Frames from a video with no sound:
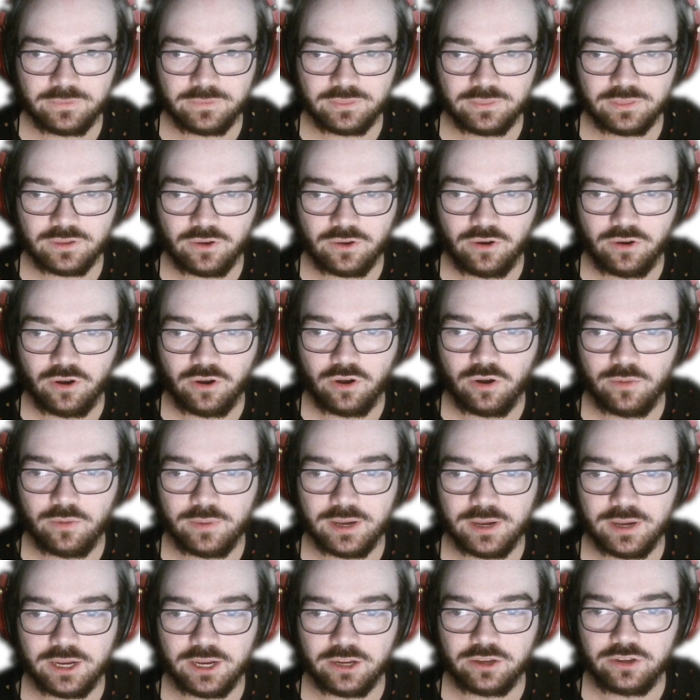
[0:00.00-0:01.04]
Oh
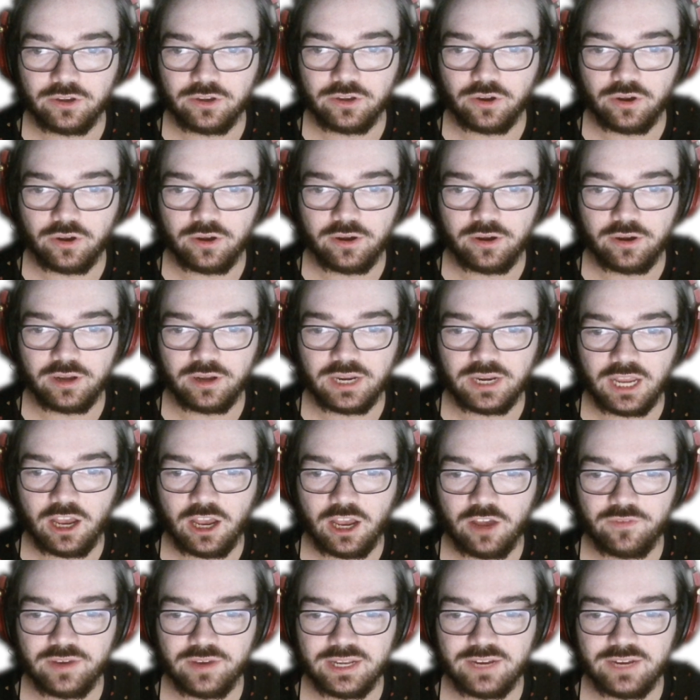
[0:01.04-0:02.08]
my god, how have
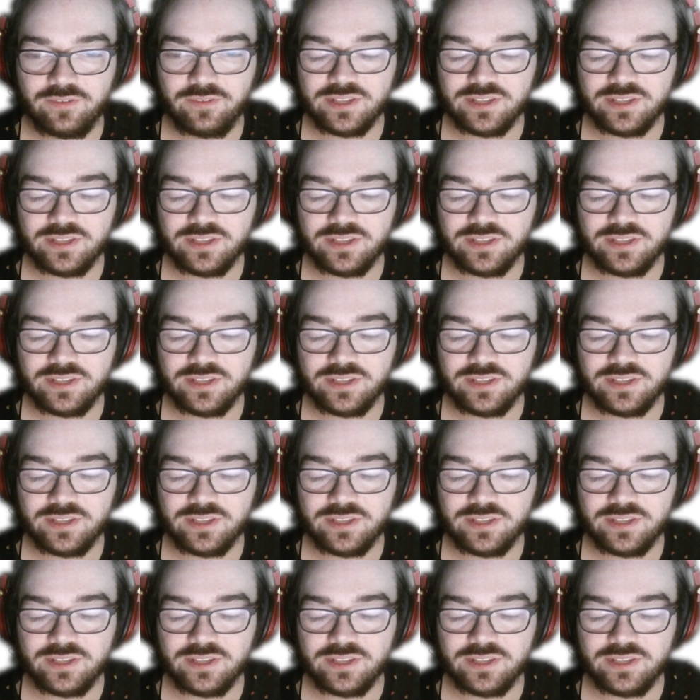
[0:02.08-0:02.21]
I never